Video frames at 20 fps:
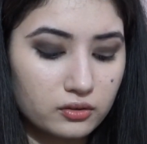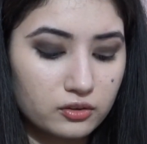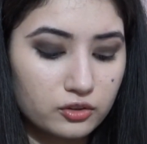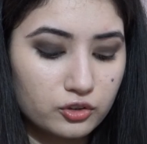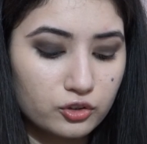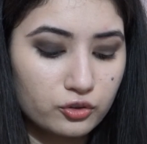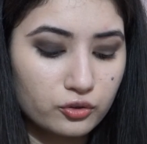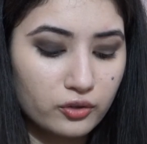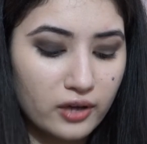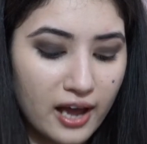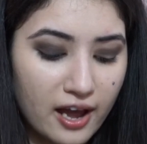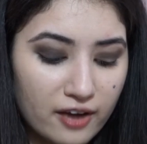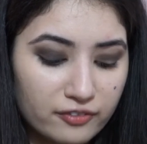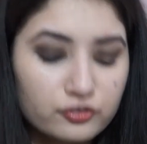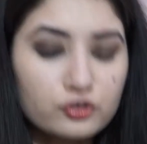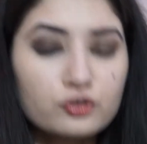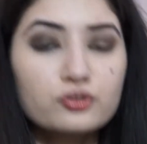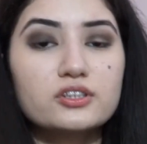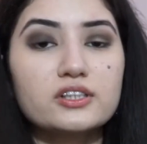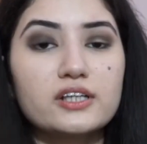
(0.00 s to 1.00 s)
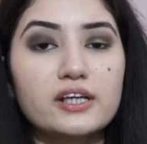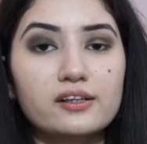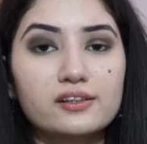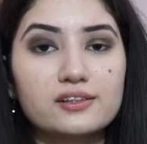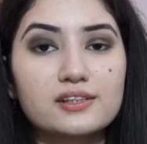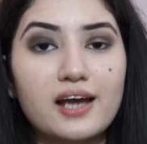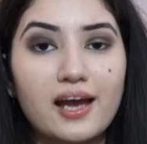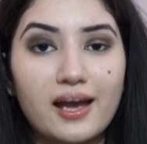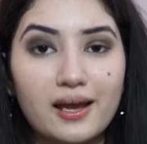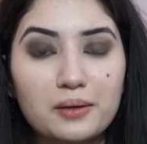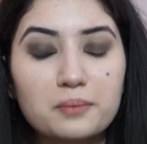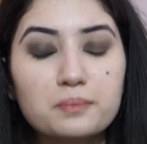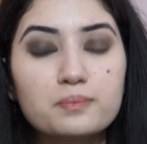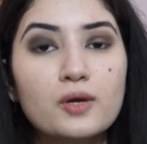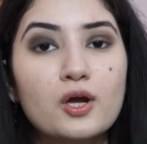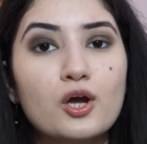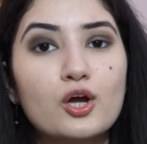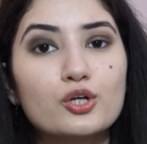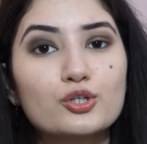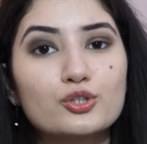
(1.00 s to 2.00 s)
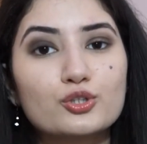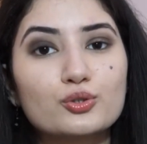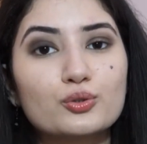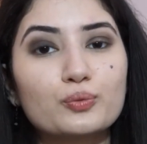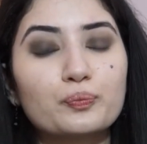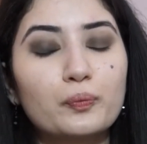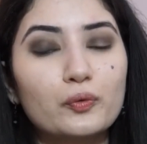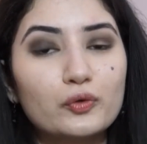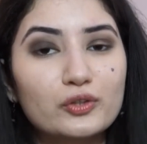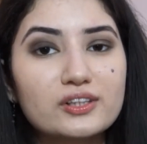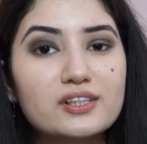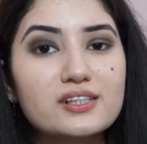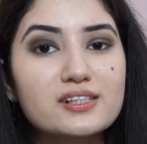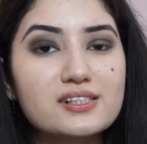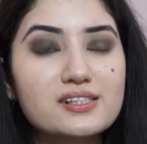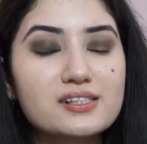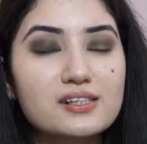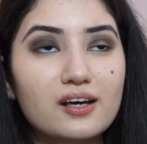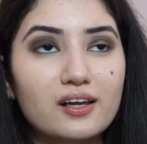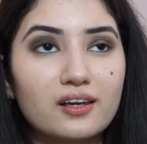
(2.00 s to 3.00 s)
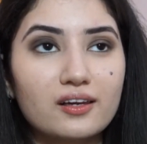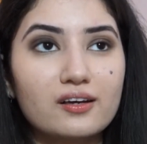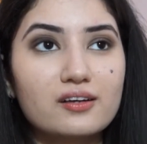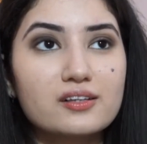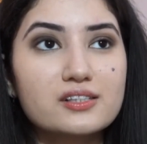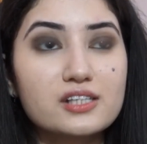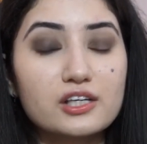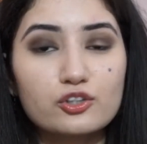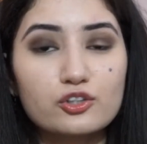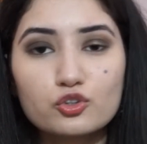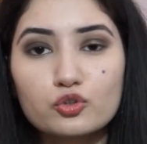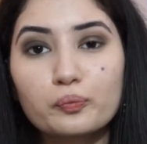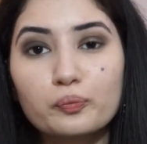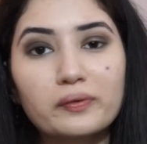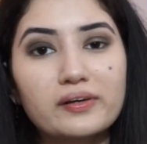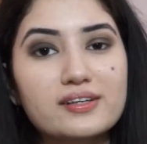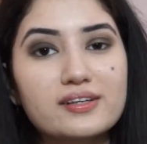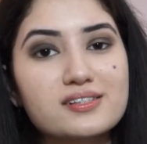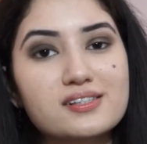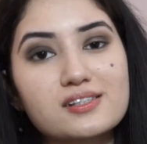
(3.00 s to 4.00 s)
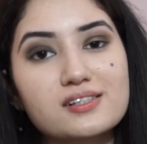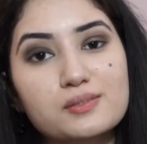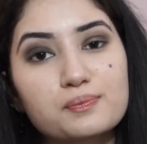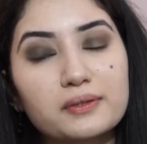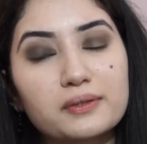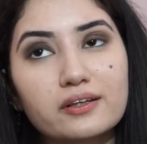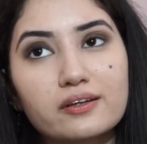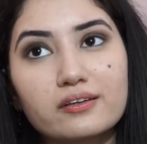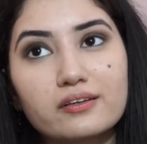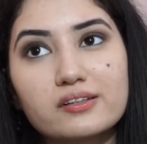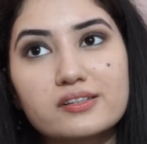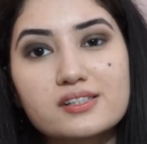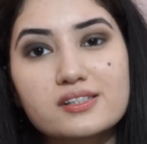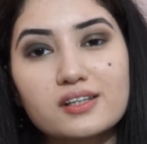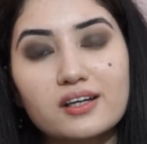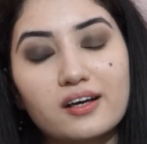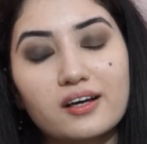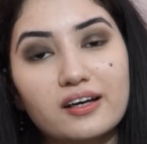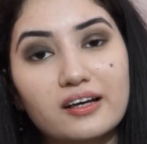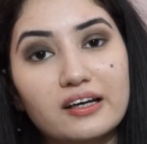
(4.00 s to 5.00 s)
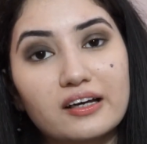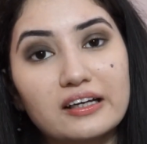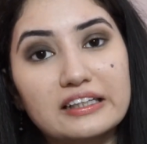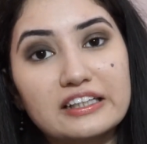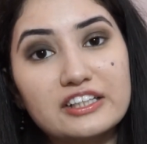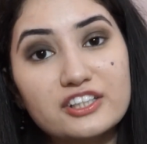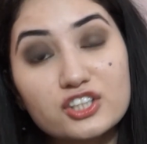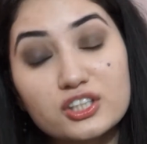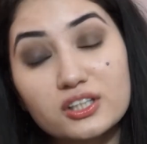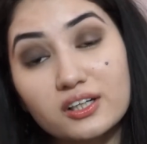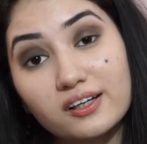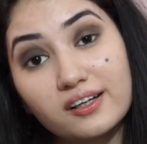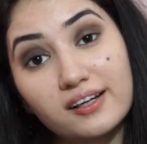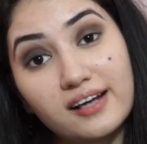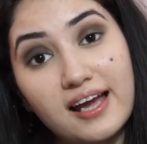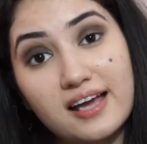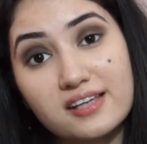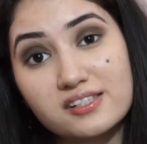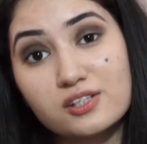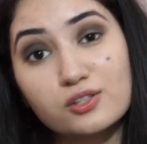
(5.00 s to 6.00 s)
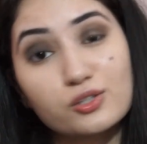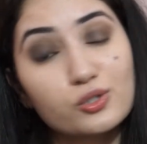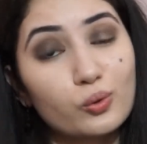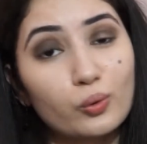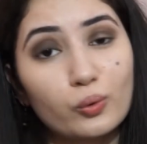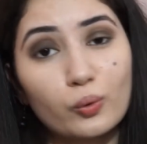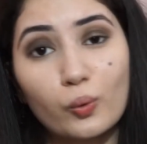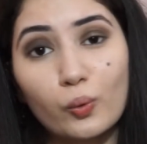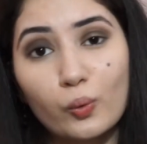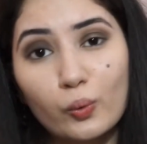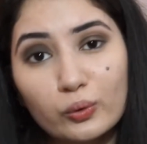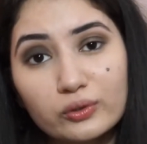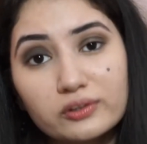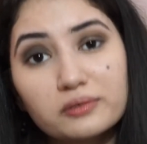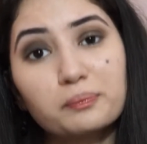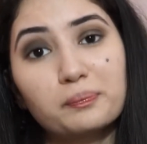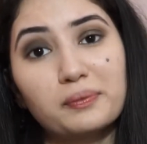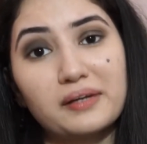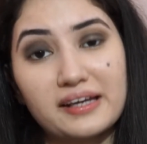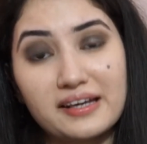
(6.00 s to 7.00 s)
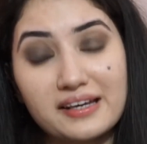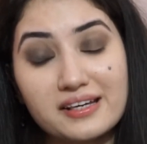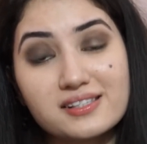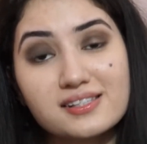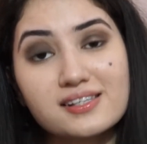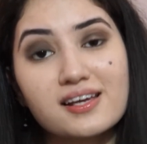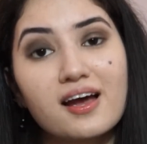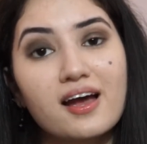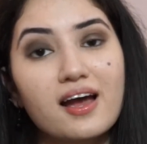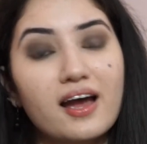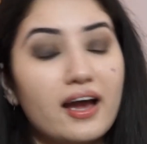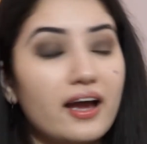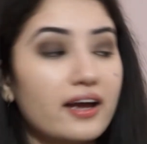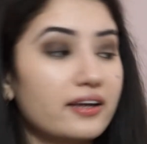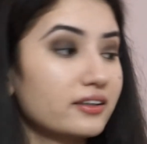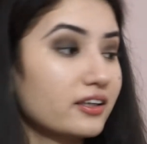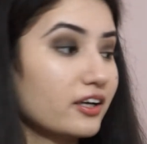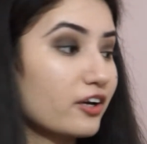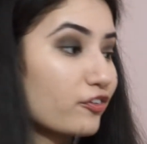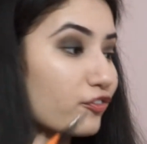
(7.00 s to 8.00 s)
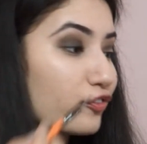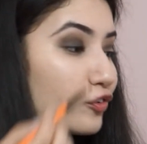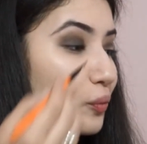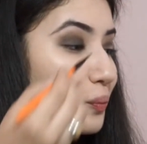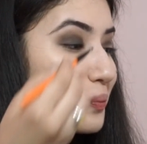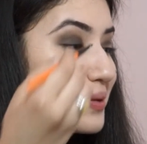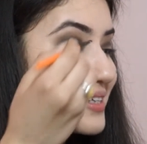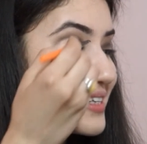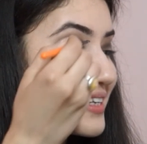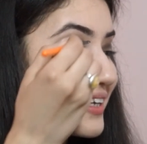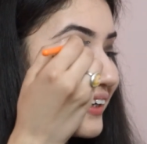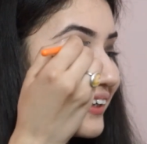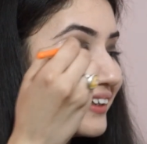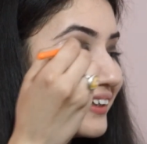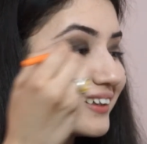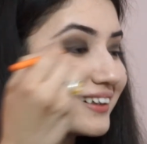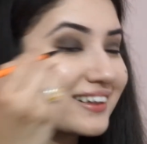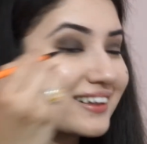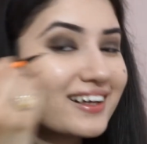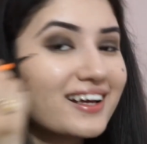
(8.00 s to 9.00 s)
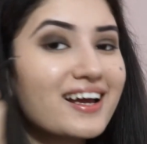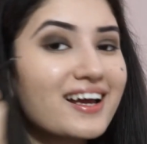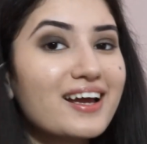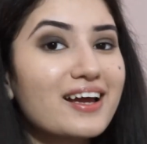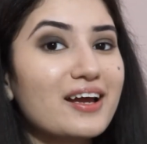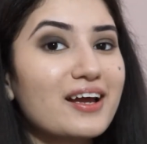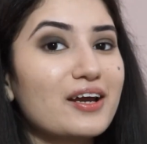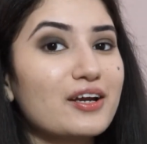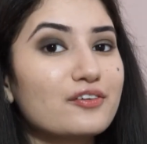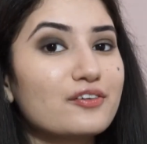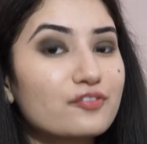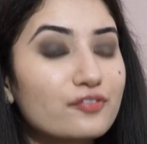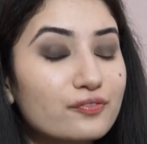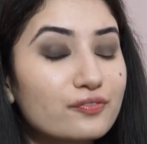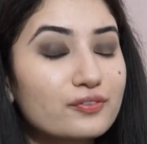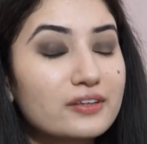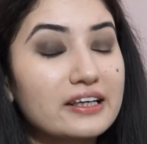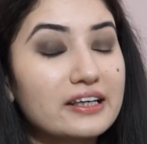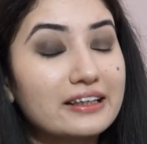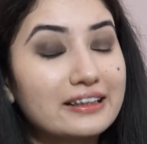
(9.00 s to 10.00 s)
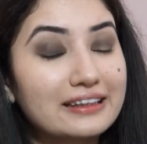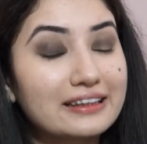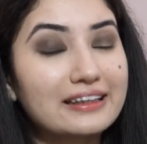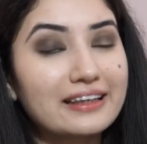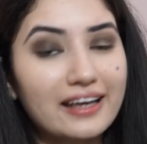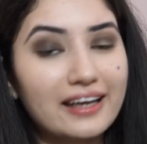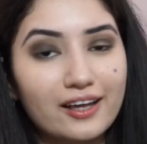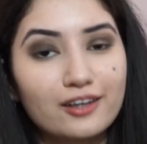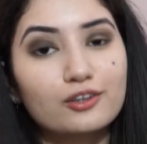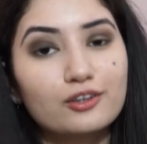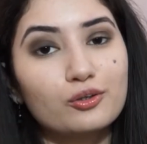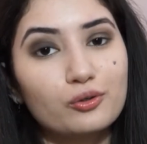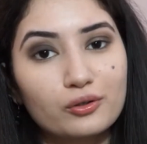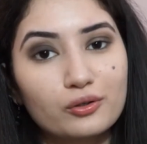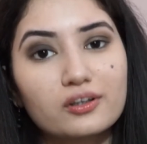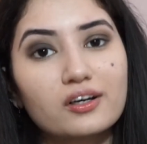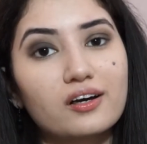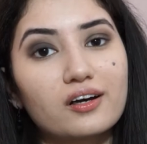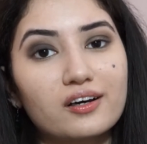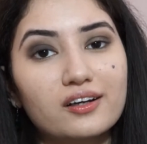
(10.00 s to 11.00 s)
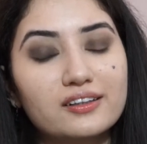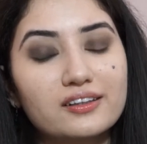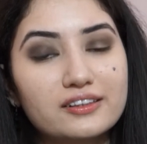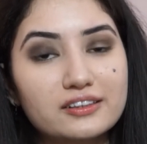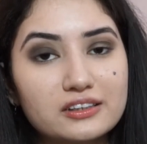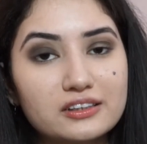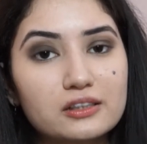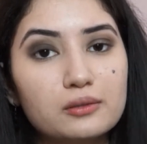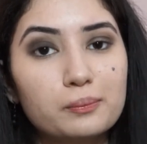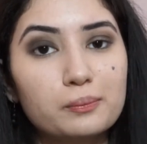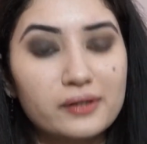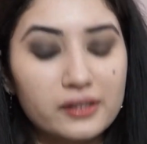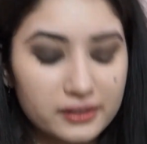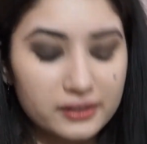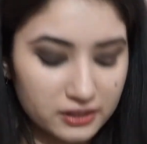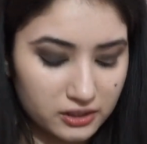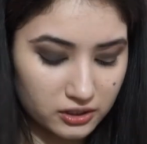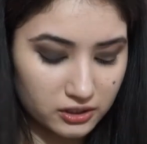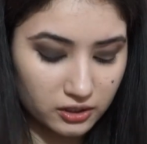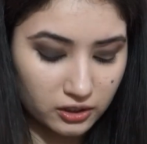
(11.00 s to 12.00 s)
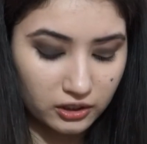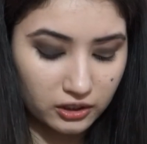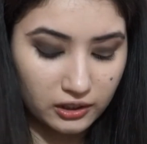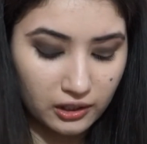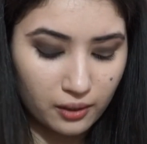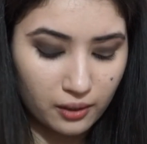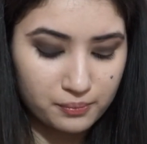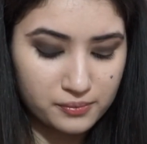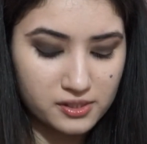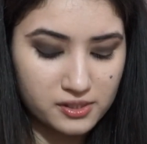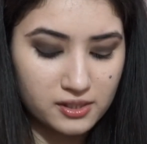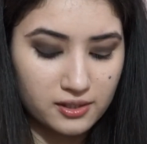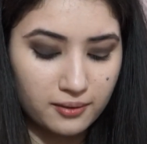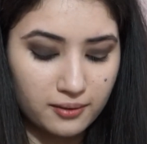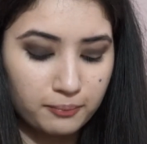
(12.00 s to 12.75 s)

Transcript: you have to take time to put these colors into places, because each color has its own place, and if you miss it, it can look a little bit clumsy.